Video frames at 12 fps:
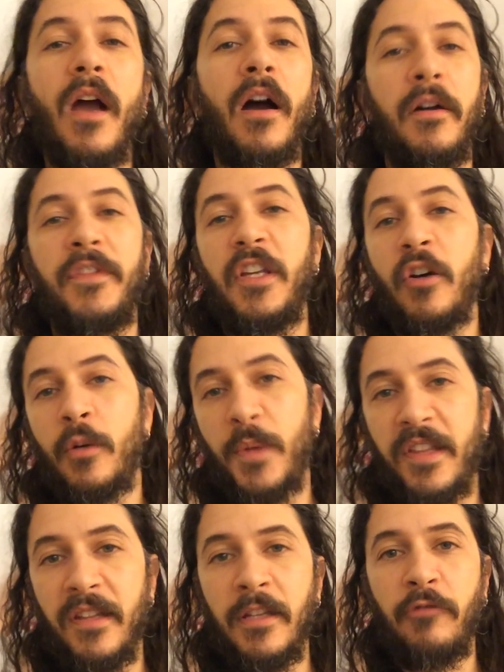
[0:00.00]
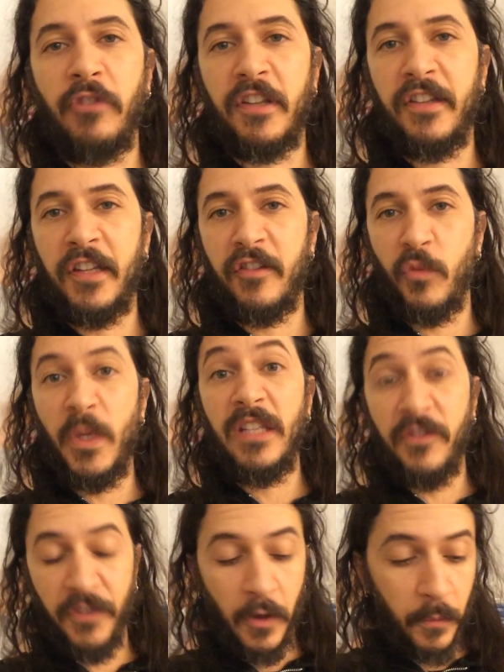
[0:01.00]
of the Erwin C. Dietrich Six
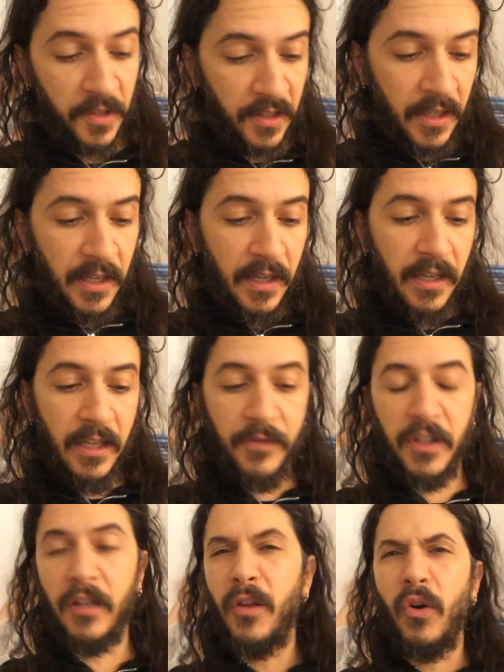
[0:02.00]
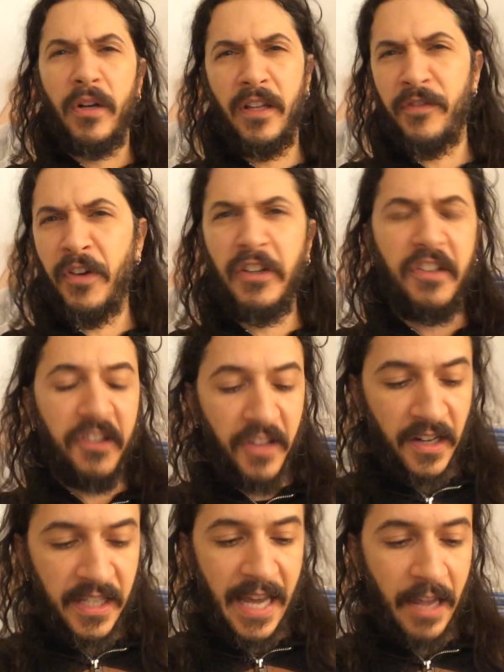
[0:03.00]
Swedes films. Even the look, it's very
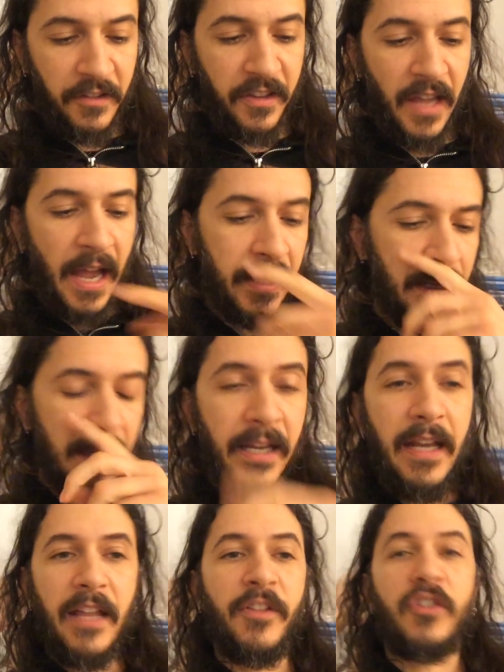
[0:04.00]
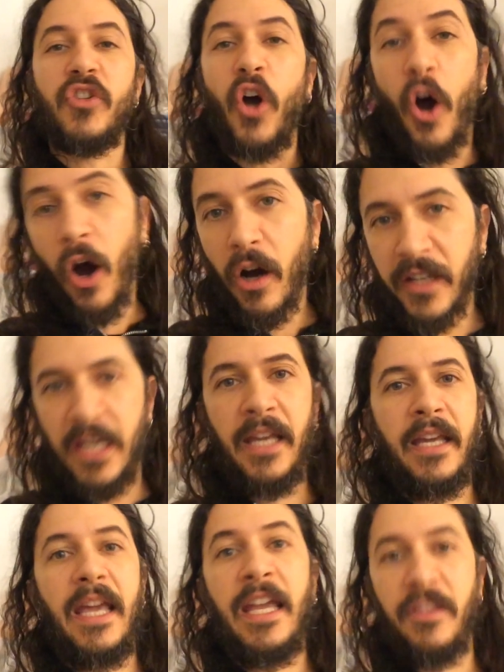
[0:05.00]
sunny outside. The
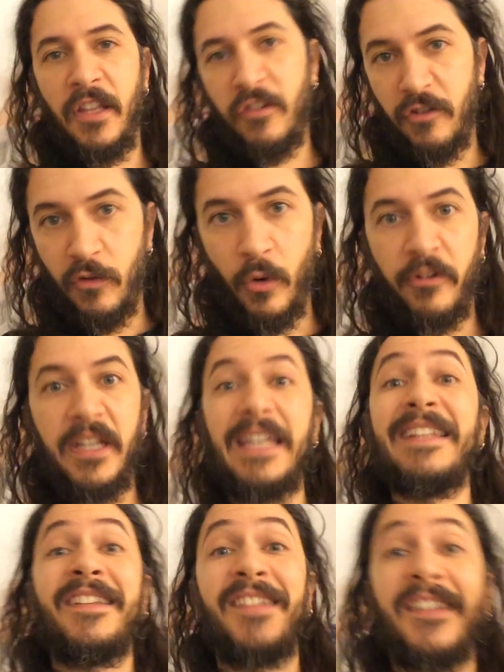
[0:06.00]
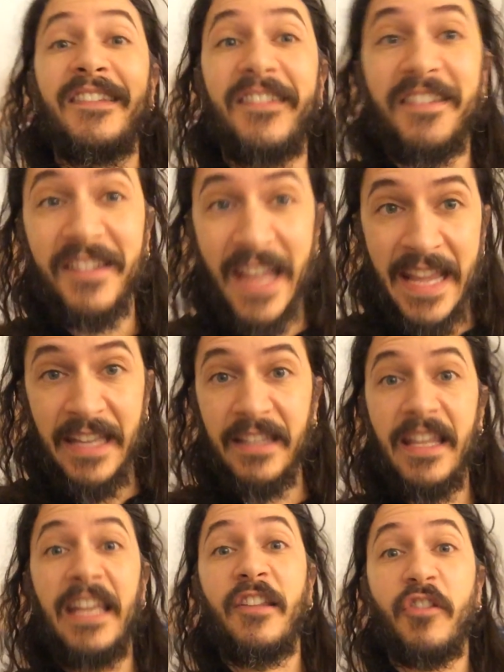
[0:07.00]
talking in this story is
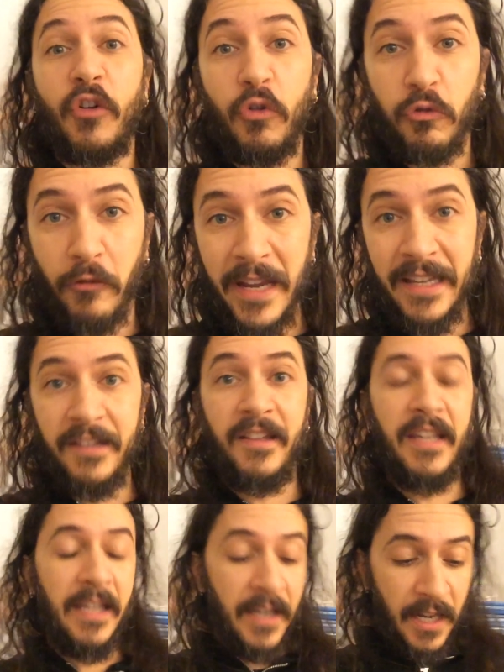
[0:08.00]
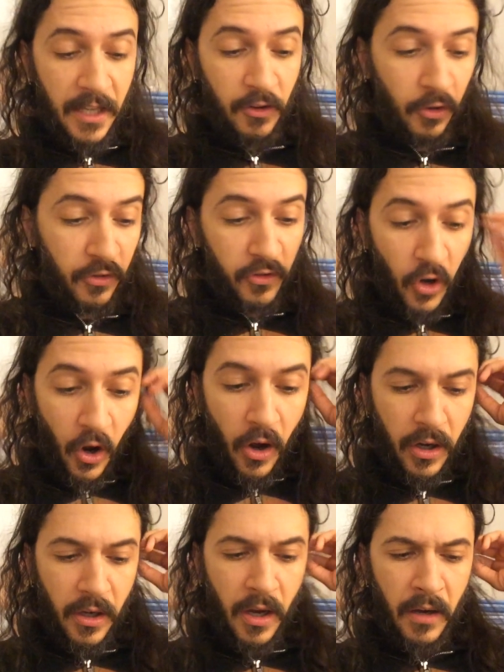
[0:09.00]
insane. It's crazy. There's
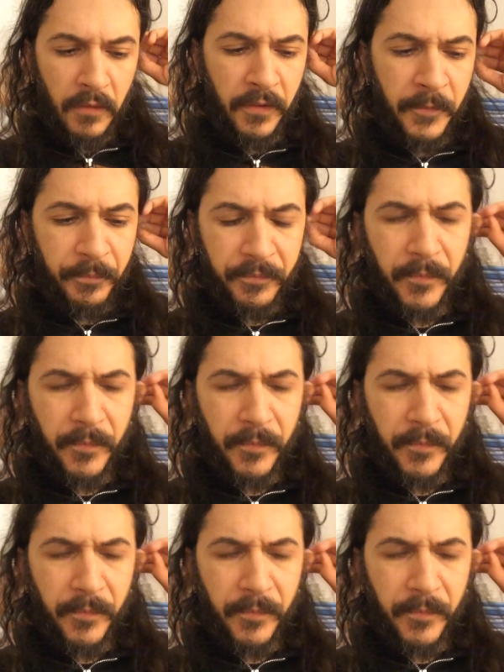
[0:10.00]
talk of